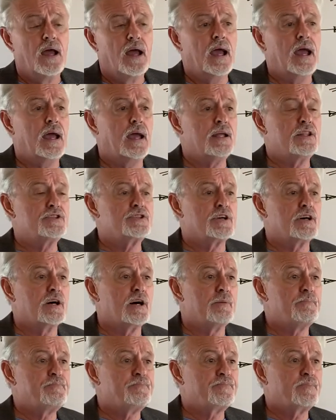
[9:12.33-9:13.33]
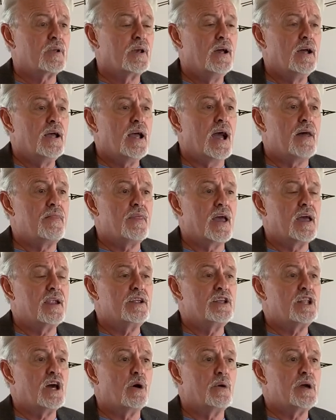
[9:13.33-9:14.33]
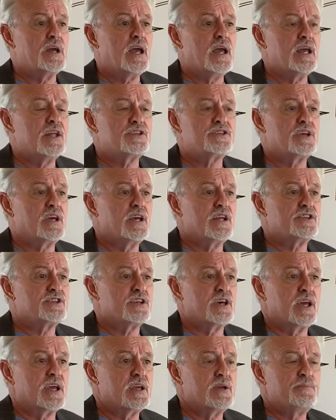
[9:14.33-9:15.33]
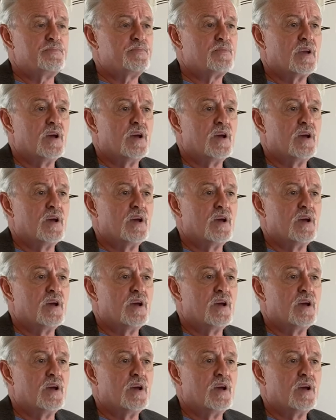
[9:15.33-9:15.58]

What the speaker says: and then you know it's a